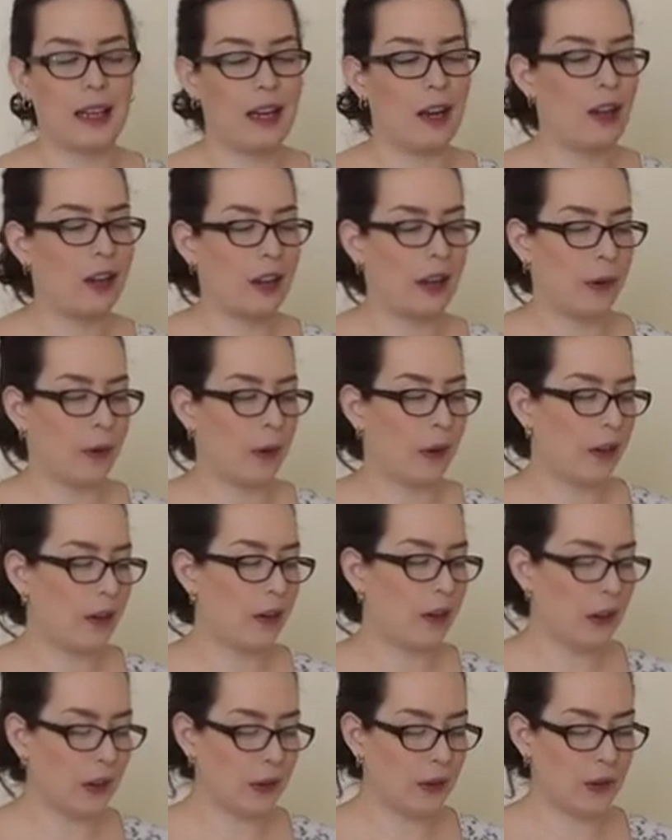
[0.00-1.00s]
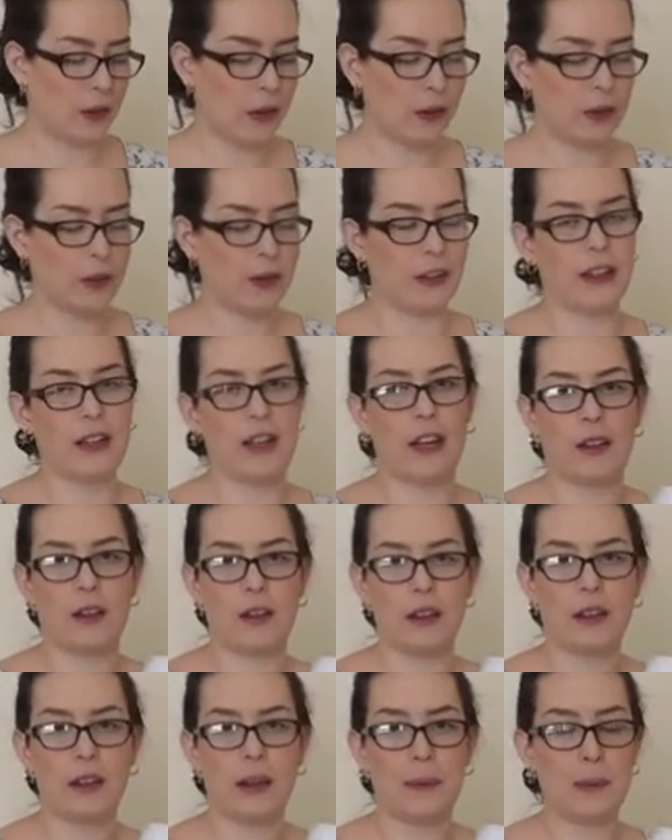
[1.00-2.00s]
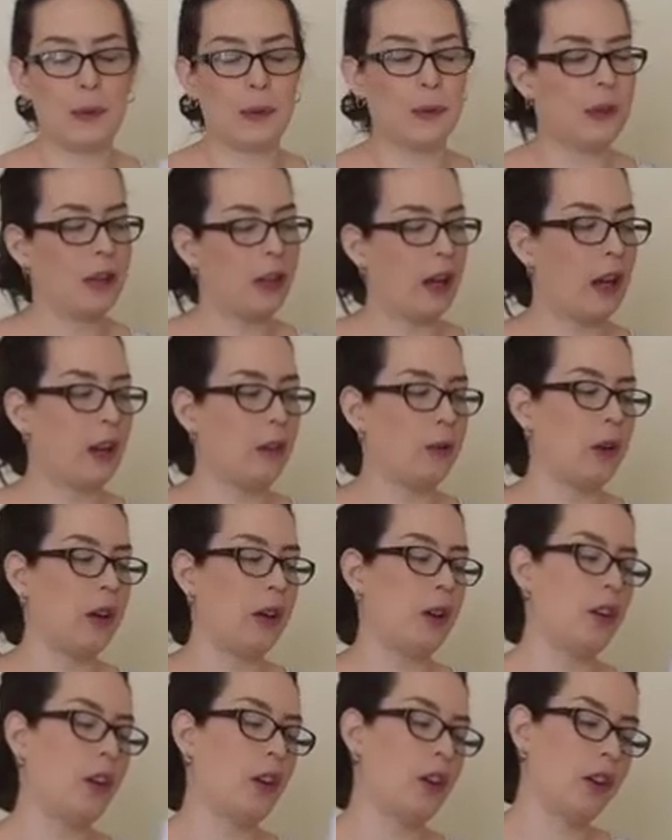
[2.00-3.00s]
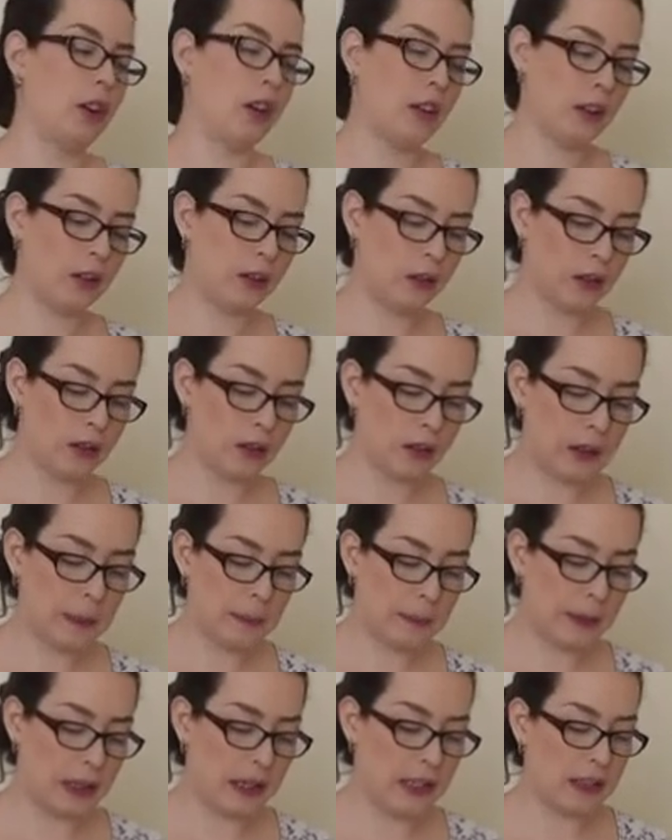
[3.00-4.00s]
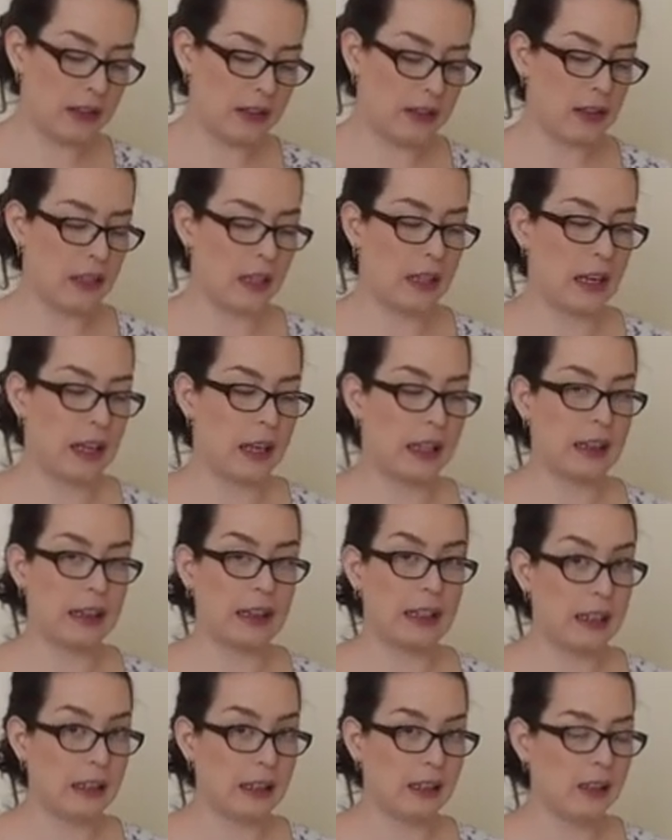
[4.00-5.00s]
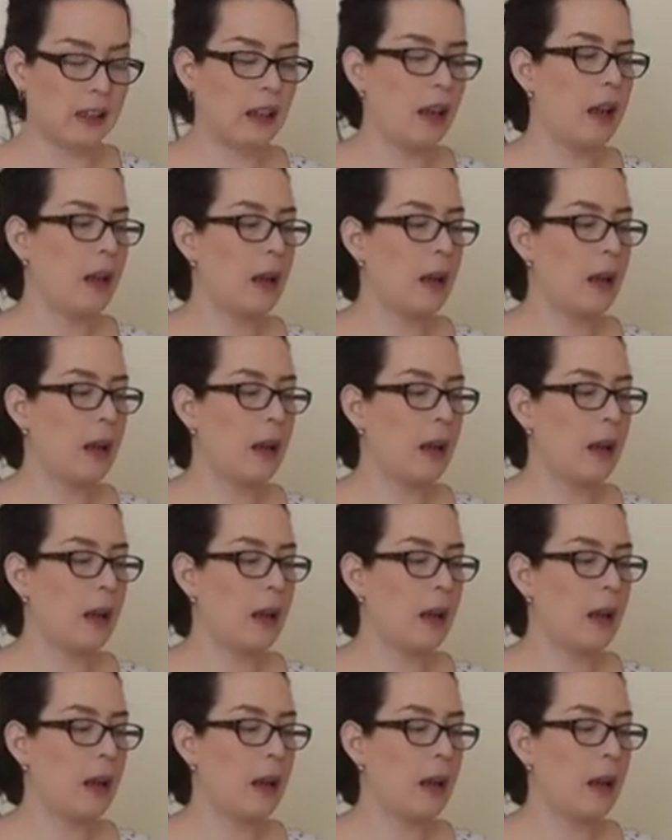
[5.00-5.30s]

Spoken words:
Okay, we're going to go to the note in the book, and we're going to the page 19,